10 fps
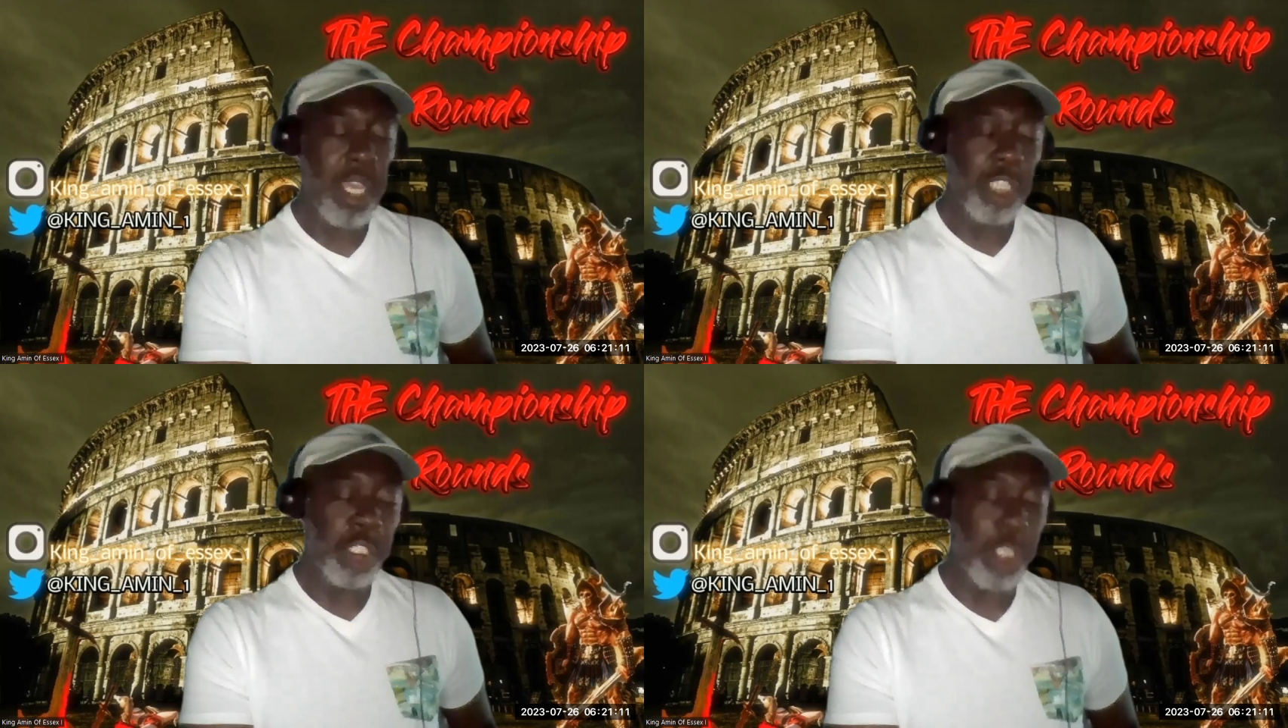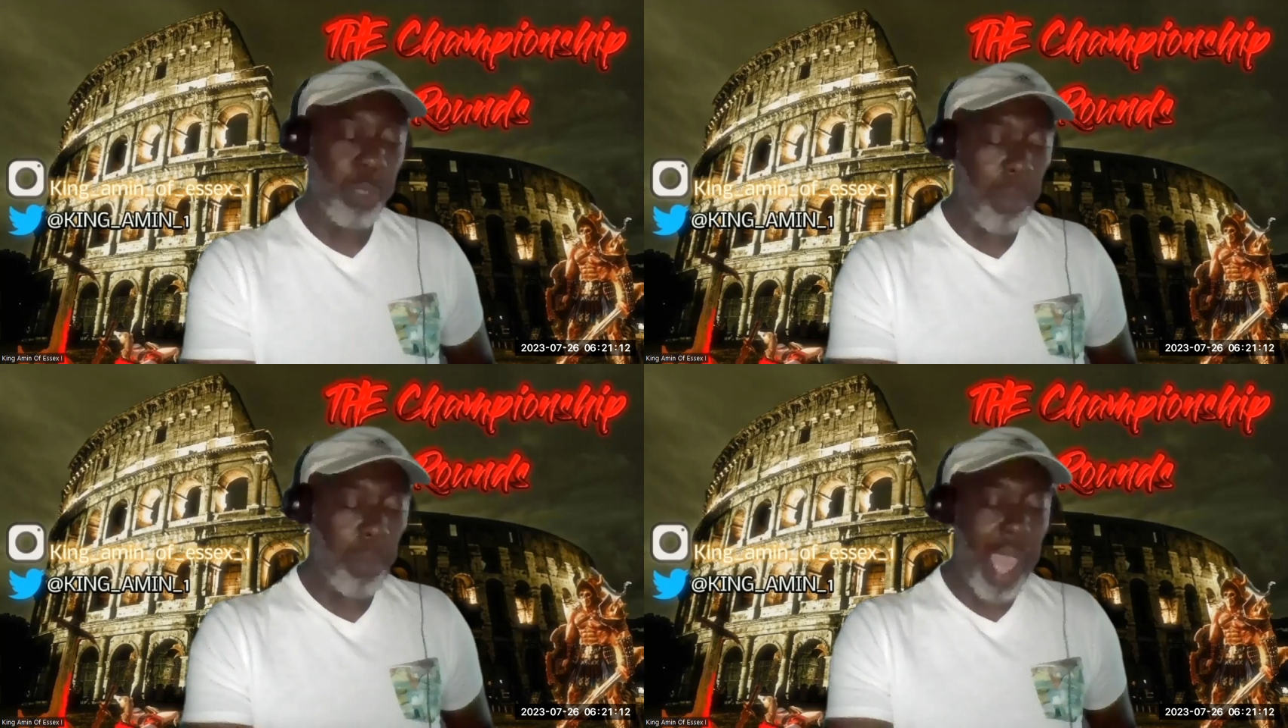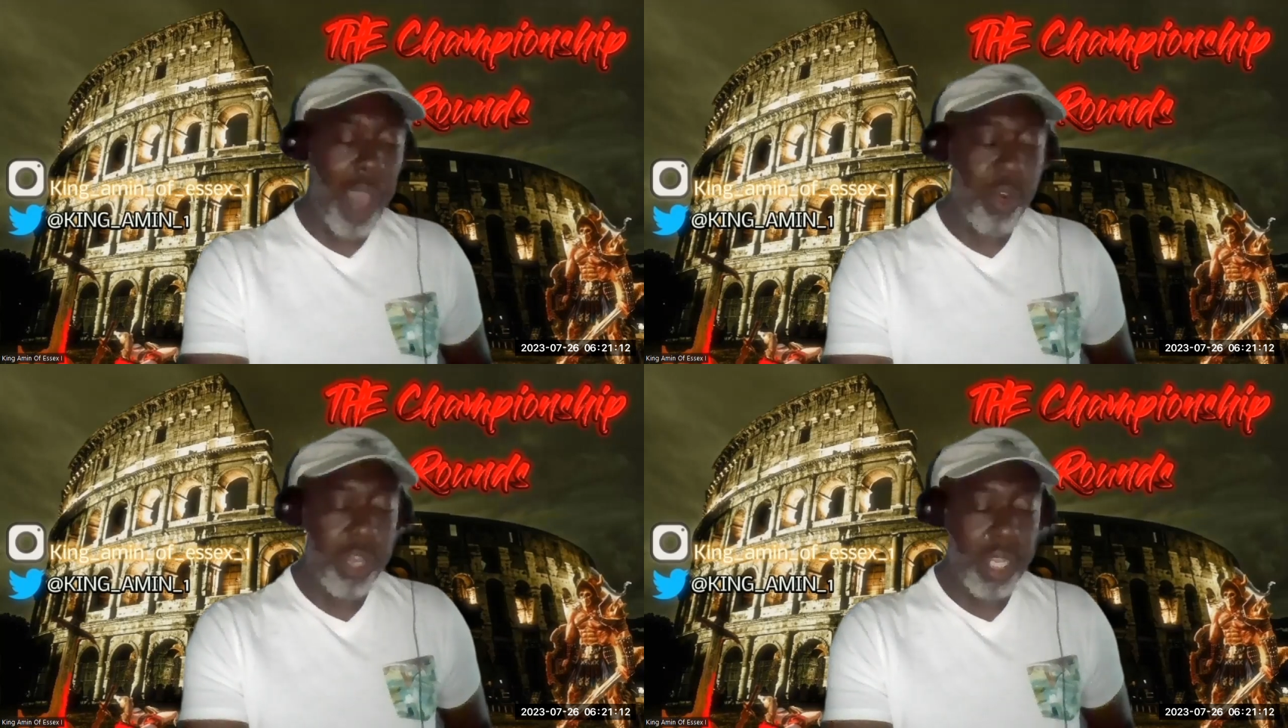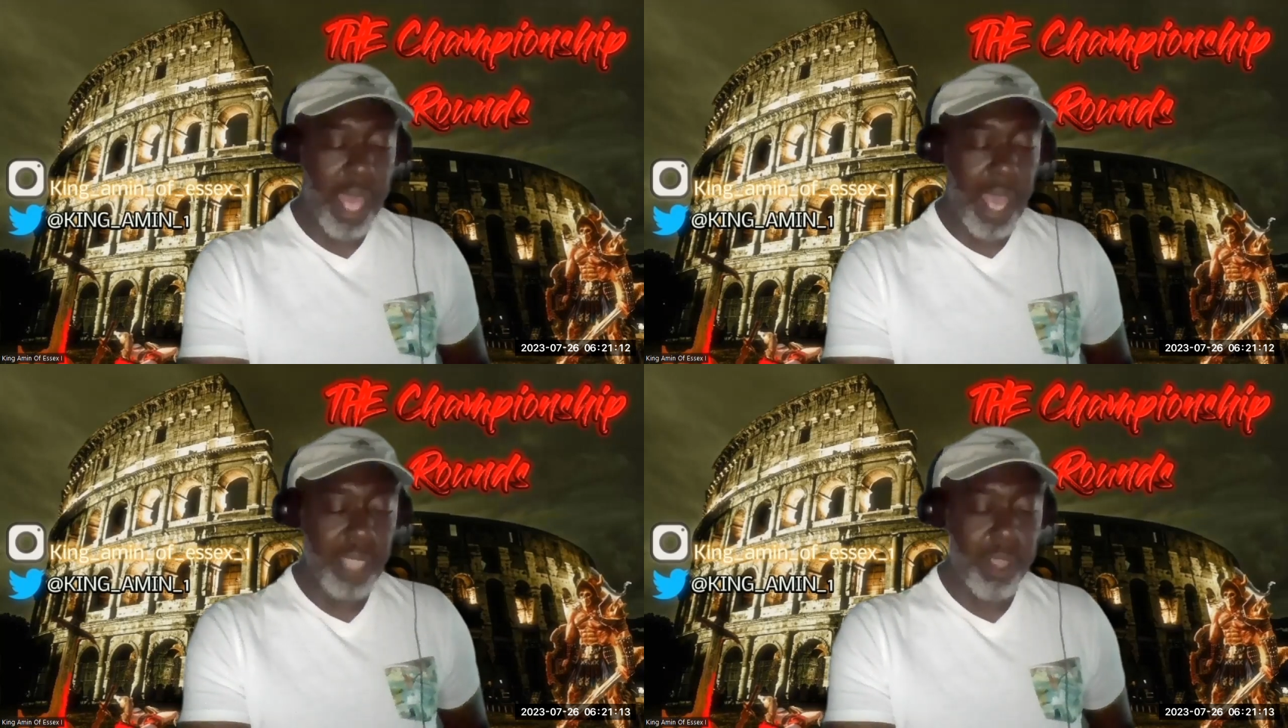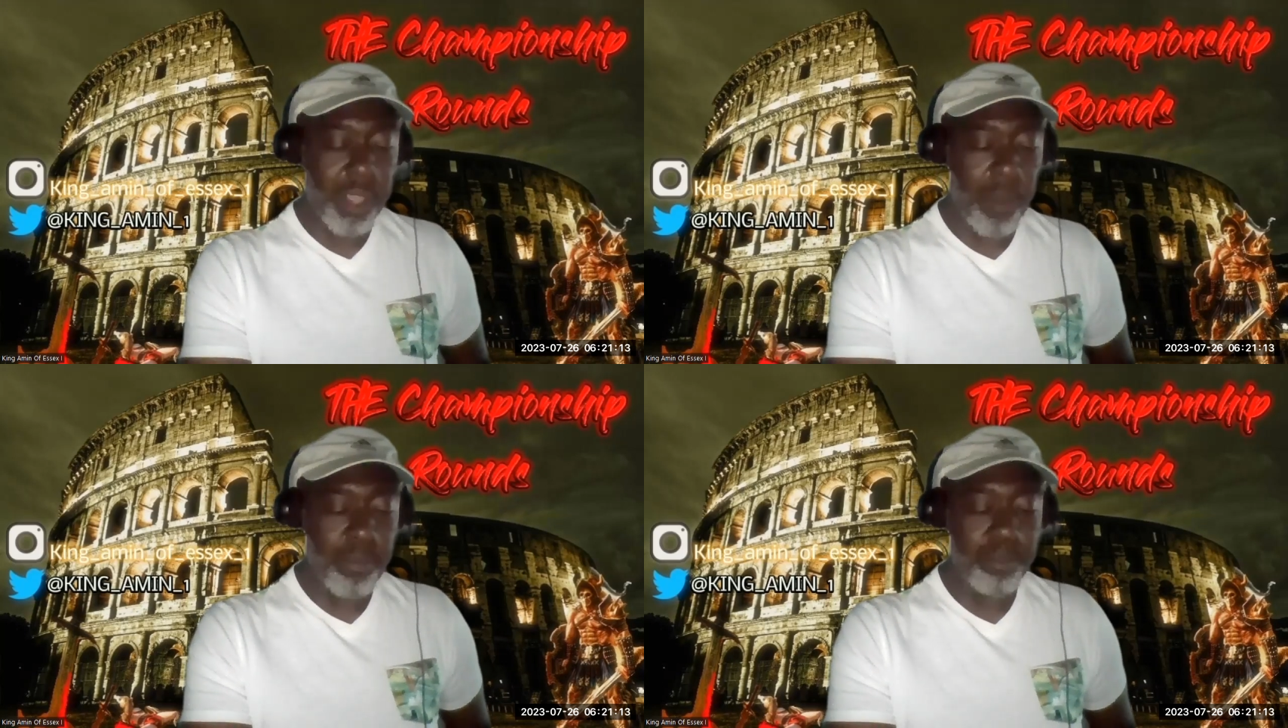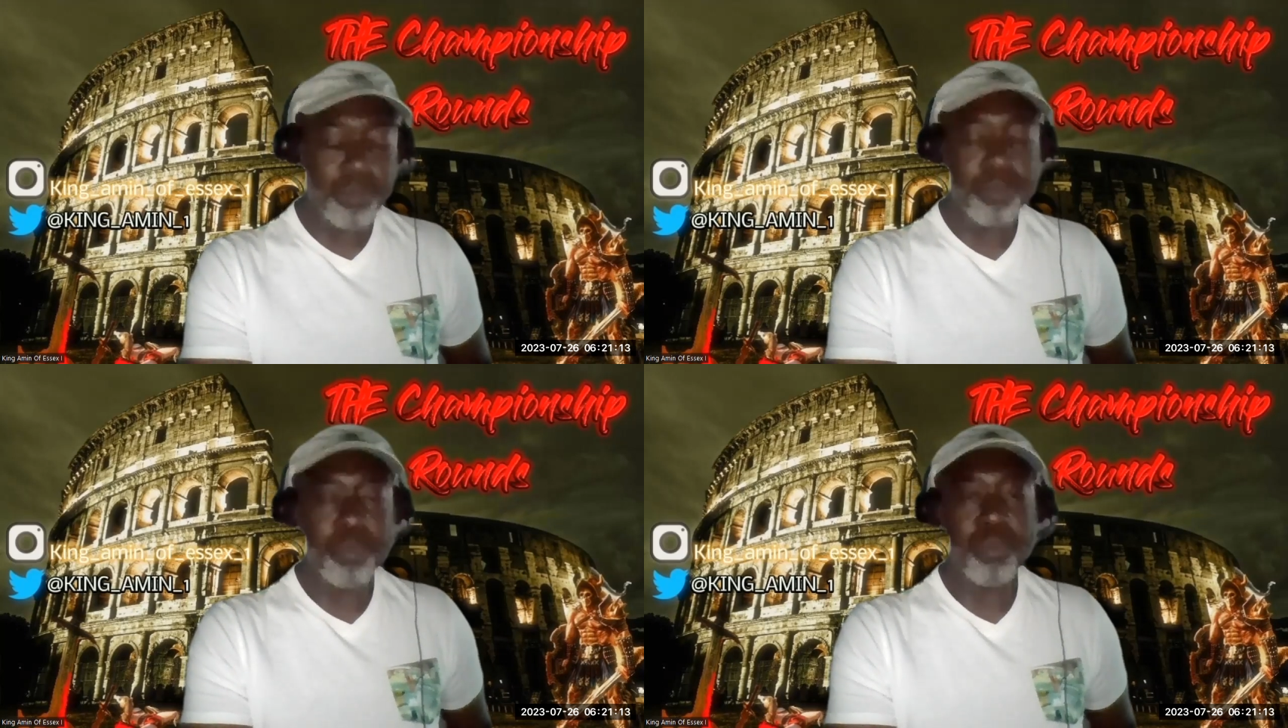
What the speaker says: She will be outclassed. Her name